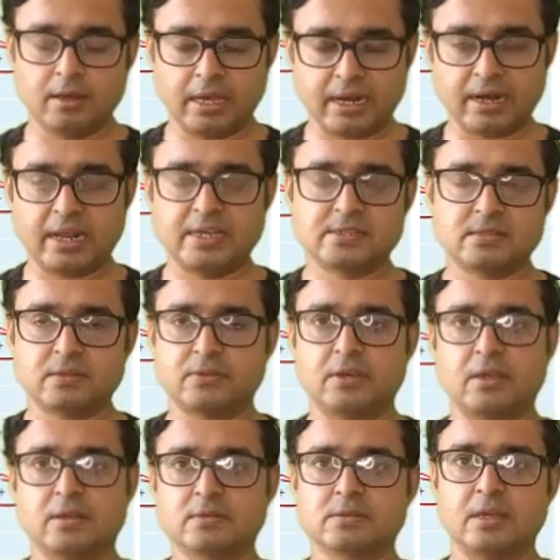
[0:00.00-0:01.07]
analyze the
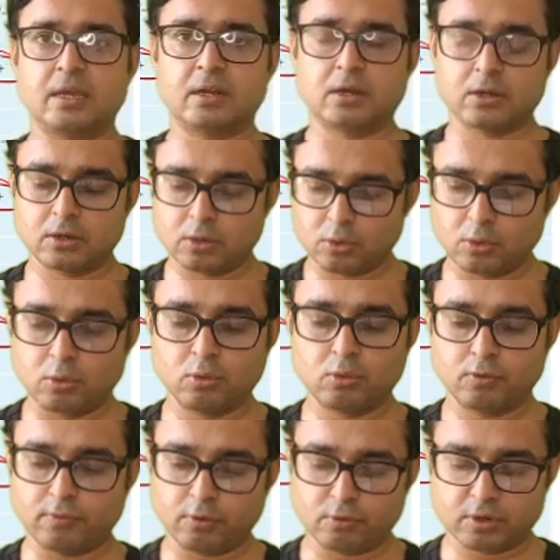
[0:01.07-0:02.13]
things and
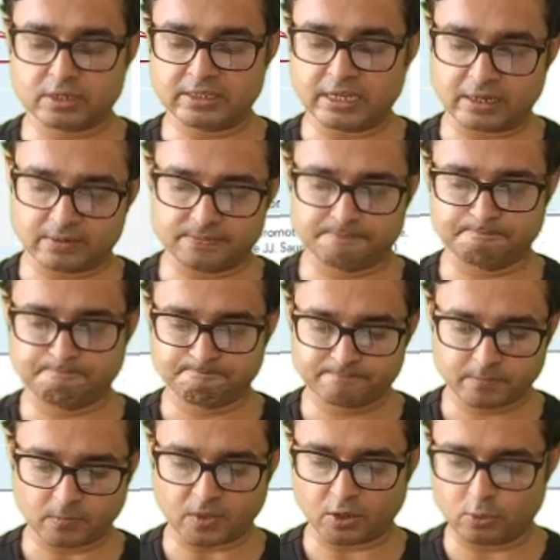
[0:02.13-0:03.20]
go forward then.
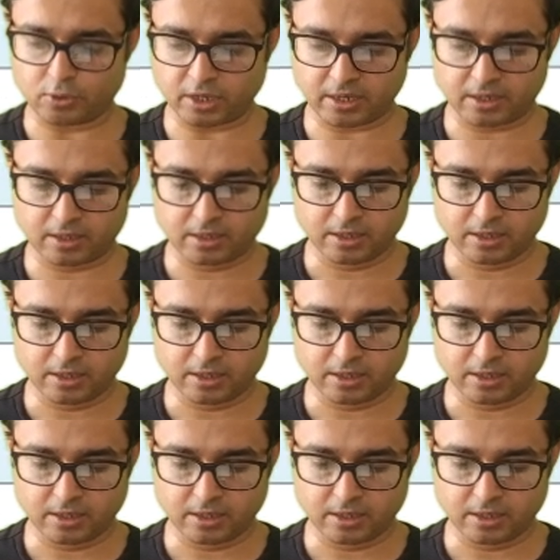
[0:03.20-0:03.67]
Okay.